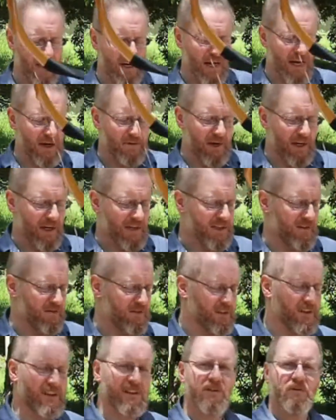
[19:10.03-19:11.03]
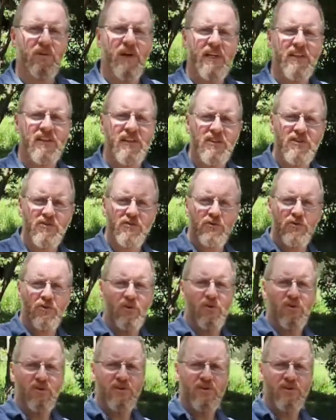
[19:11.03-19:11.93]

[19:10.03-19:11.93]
Anyway, let's have a look at the way that this draws,